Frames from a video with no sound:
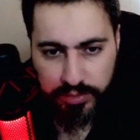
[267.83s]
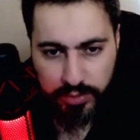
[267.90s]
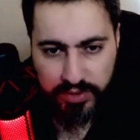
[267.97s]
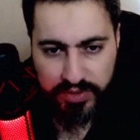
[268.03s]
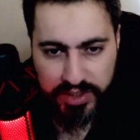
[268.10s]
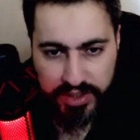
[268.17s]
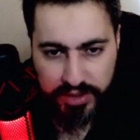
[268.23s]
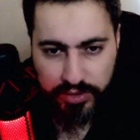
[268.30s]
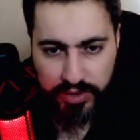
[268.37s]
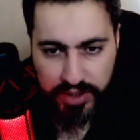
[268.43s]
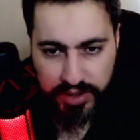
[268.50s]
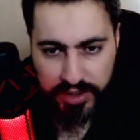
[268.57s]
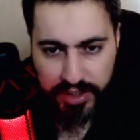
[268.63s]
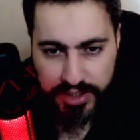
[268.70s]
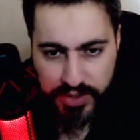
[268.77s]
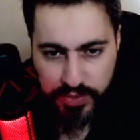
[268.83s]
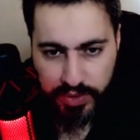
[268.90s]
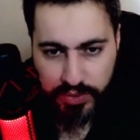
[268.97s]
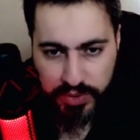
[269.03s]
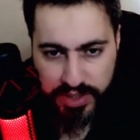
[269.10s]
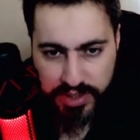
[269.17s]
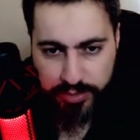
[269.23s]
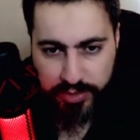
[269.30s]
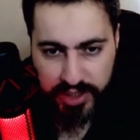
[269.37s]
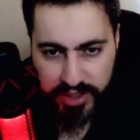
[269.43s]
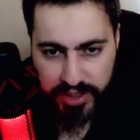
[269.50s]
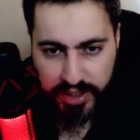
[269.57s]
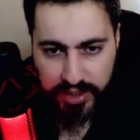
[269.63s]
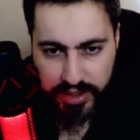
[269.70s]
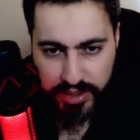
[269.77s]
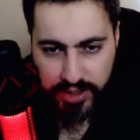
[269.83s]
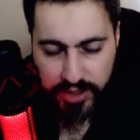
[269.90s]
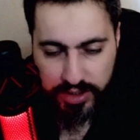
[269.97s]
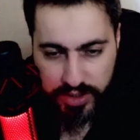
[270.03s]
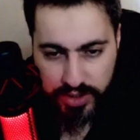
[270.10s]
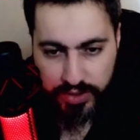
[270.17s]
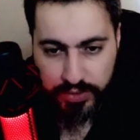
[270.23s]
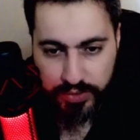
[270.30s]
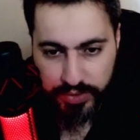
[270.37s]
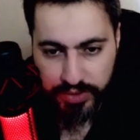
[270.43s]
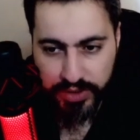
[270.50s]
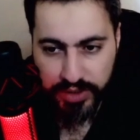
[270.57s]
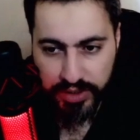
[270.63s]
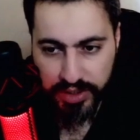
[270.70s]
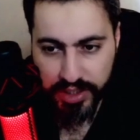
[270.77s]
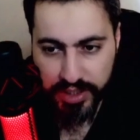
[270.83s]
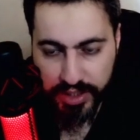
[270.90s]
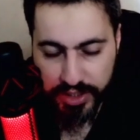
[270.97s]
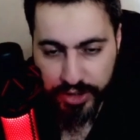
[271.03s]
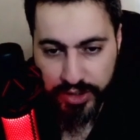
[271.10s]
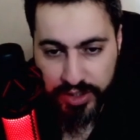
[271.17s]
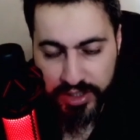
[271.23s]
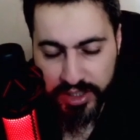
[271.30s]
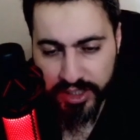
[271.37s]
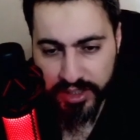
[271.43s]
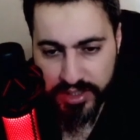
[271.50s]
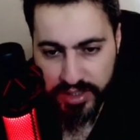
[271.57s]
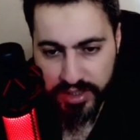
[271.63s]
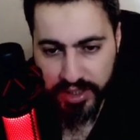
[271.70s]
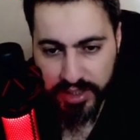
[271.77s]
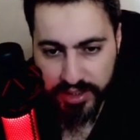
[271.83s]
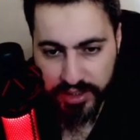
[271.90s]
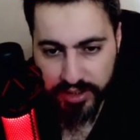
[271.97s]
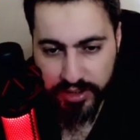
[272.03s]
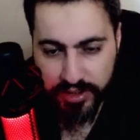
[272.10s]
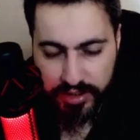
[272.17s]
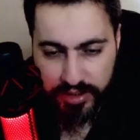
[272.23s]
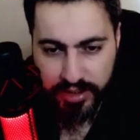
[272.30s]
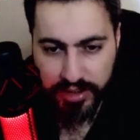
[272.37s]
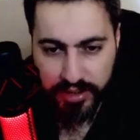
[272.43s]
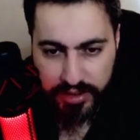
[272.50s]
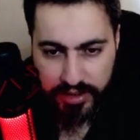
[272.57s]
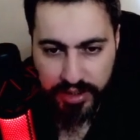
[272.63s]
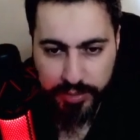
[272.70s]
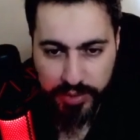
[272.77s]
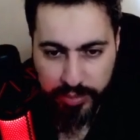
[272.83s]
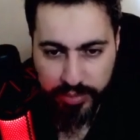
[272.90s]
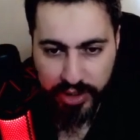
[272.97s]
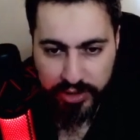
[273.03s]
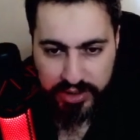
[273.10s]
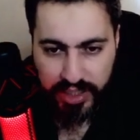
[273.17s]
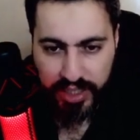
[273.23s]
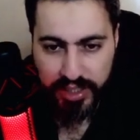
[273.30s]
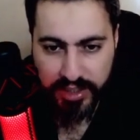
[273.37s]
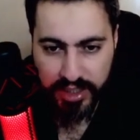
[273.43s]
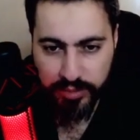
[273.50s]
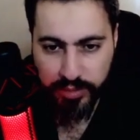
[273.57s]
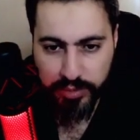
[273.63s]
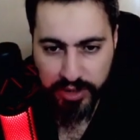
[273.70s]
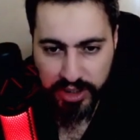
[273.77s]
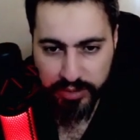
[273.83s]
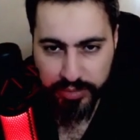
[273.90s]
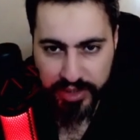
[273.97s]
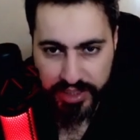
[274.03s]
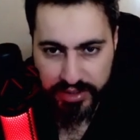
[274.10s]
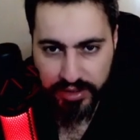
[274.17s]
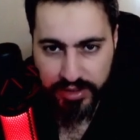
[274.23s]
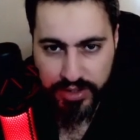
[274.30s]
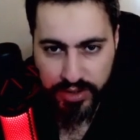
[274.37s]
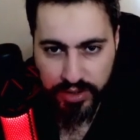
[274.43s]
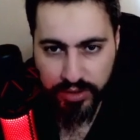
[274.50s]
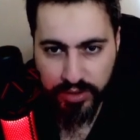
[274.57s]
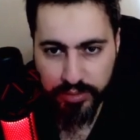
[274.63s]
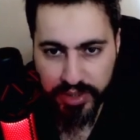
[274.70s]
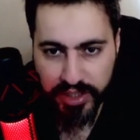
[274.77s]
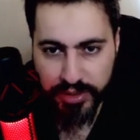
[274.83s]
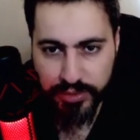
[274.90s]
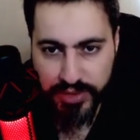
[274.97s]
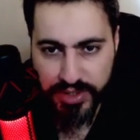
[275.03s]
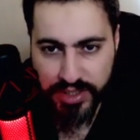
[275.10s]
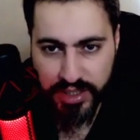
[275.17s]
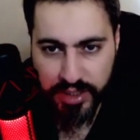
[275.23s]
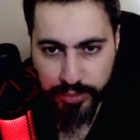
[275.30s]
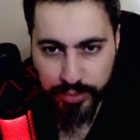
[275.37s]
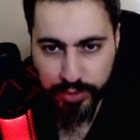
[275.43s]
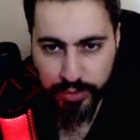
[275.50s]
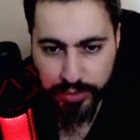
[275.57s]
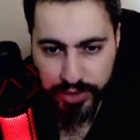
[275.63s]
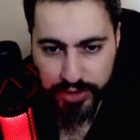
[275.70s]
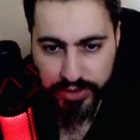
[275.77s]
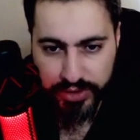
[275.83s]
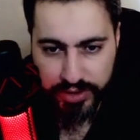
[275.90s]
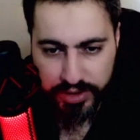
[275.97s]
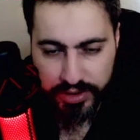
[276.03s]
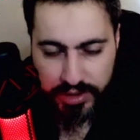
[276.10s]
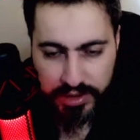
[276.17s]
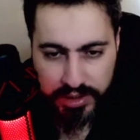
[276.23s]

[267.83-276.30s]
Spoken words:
Moving into the next one, he's playing a Legend. So the good thing, it's like the good thing about high MMR battles, oh my, we see a Boomburder,